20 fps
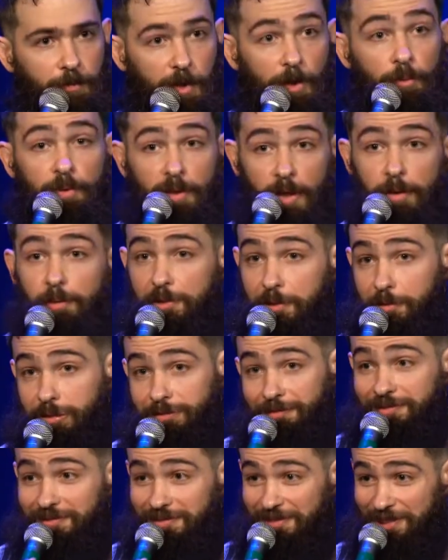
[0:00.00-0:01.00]
Okay,
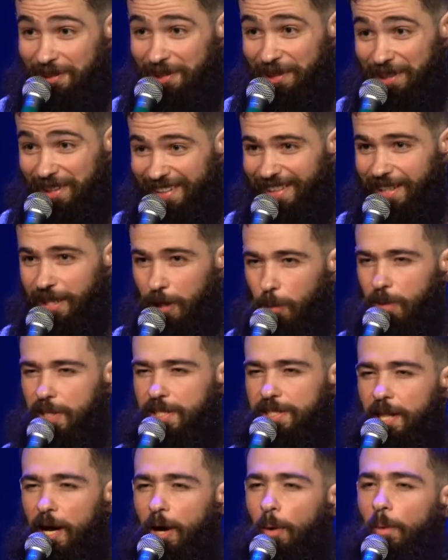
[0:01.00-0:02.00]
there
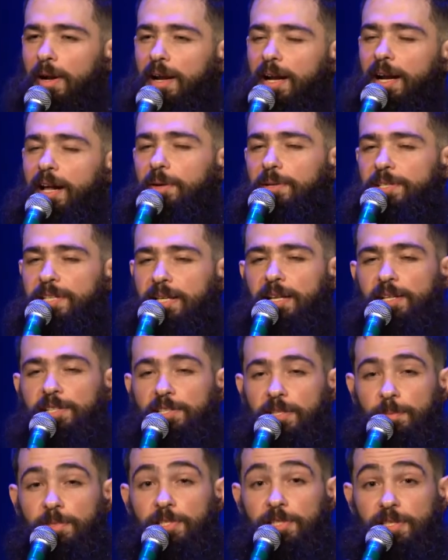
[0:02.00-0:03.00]
was no one, and I was like, that
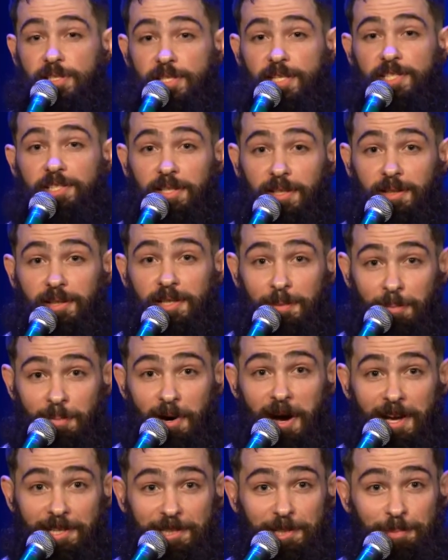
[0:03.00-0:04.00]
seems statistically
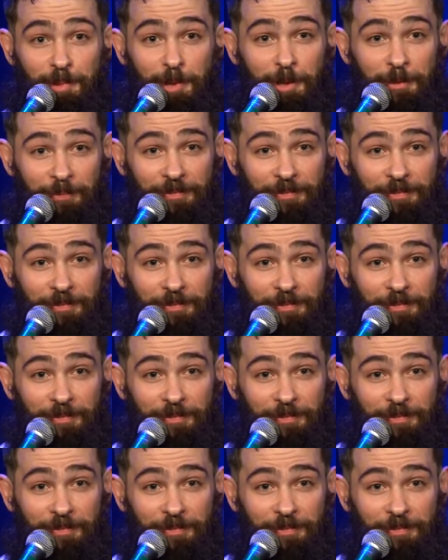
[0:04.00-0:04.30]
impossible.